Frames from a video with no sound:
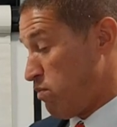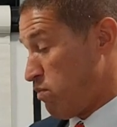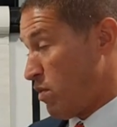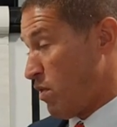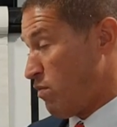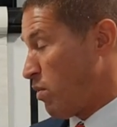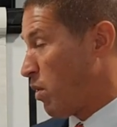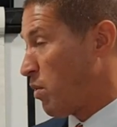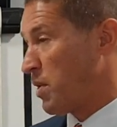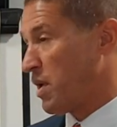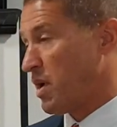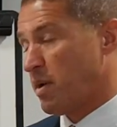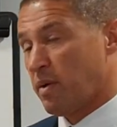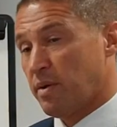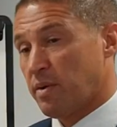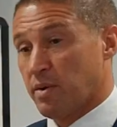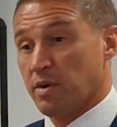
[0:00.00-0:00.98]
of, what
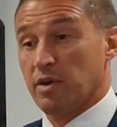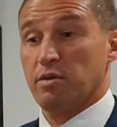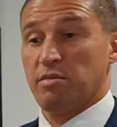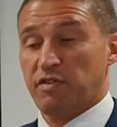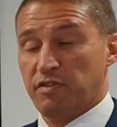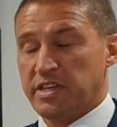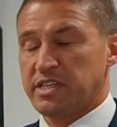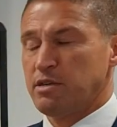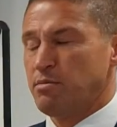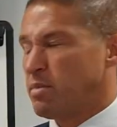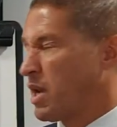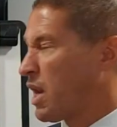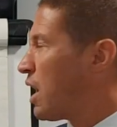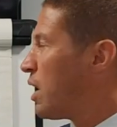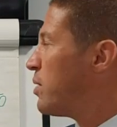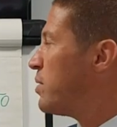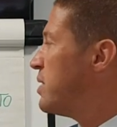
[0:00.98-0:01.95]
we're going to be fitting
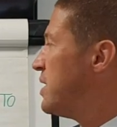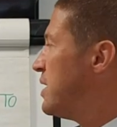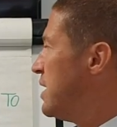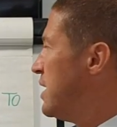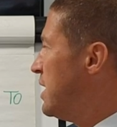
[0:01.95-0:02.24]
below.